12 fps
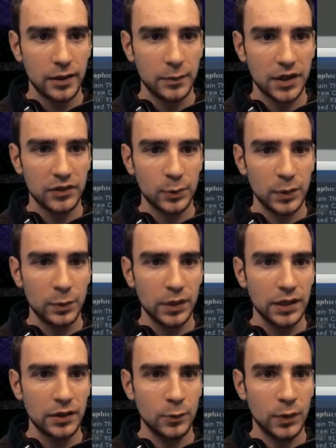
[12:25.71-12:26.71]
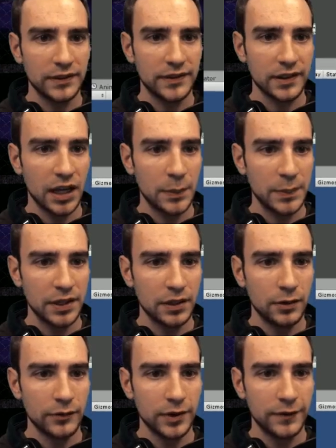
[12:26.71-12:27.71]
because we will want to copy
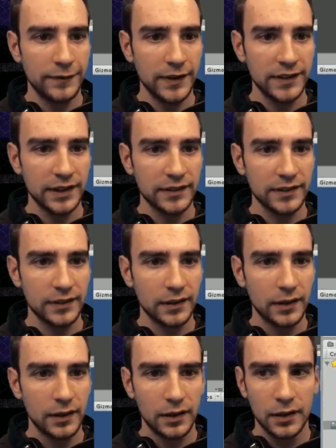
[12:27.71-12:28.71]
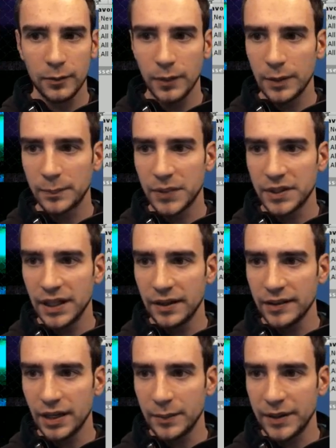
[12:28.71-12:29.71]
over the physics. Wait, but
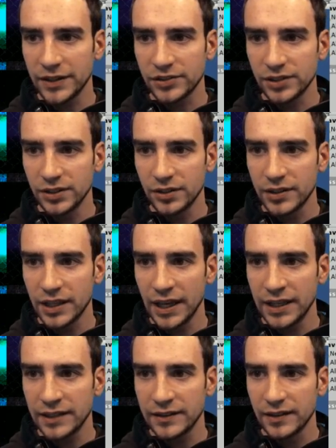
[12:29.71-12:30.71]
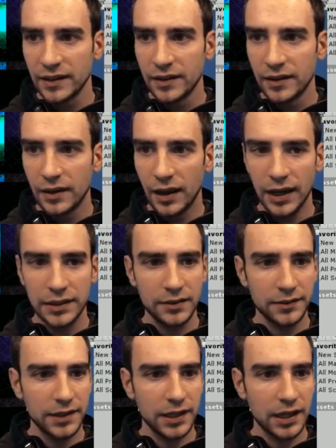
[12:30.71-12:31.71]
now that I'm actually looking at it, I
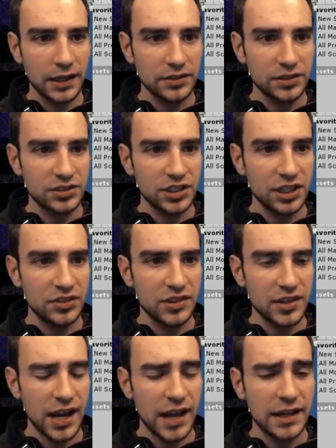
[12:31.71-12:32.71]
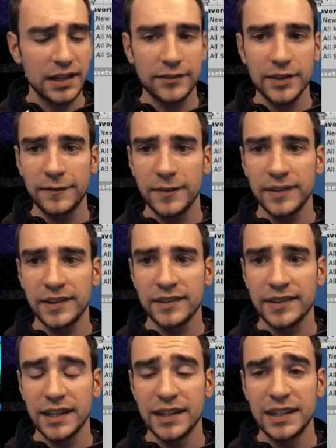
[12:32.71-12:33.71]
don't think I actually changed any of the
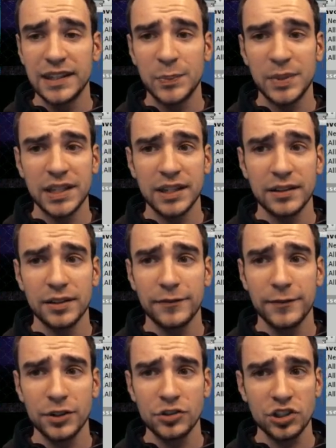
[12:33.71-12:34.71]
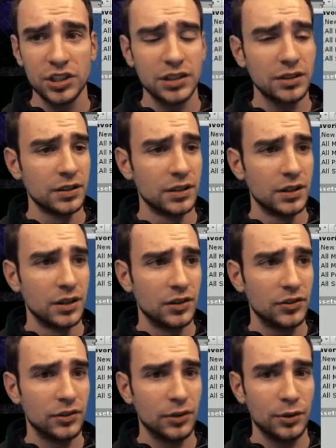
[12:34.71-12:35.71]
physics in this particular version.
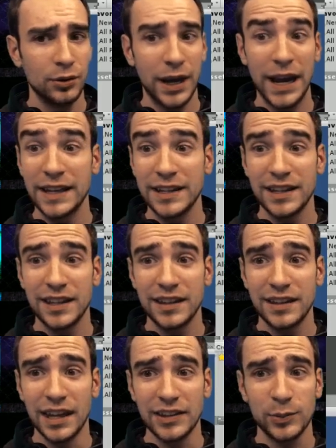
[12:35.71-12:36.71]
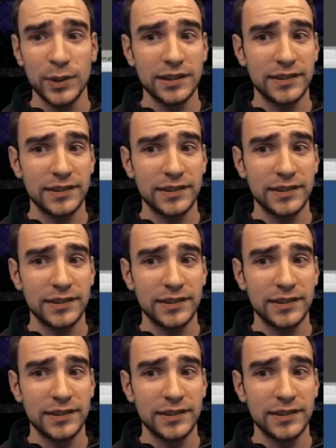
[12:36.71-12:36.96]
So I guess we can